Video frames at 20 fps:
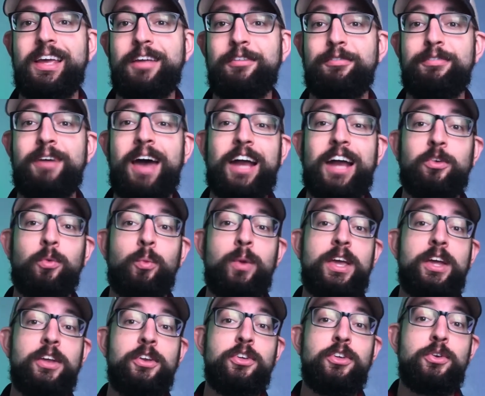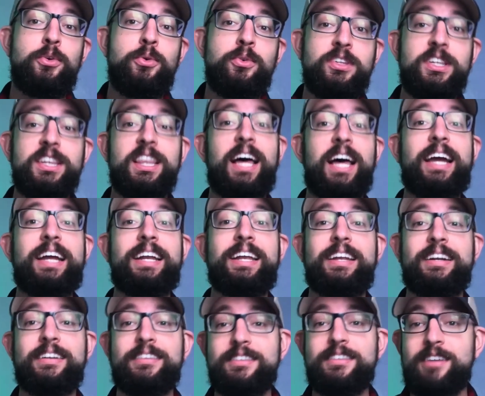In fact, we can use light
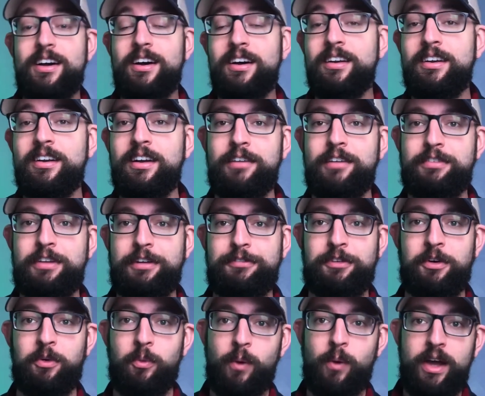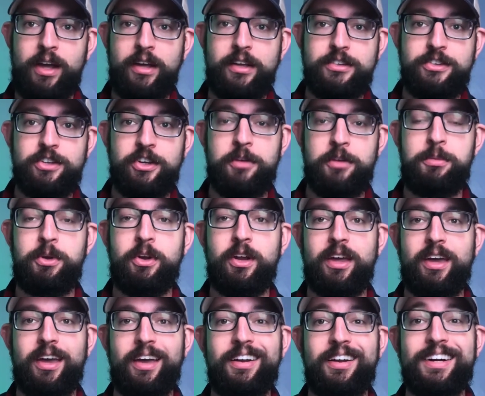in a ton of different ways to
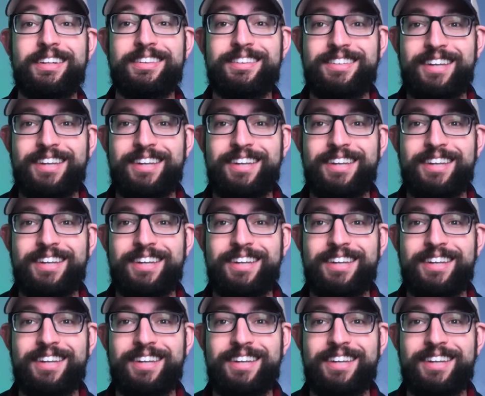communicate a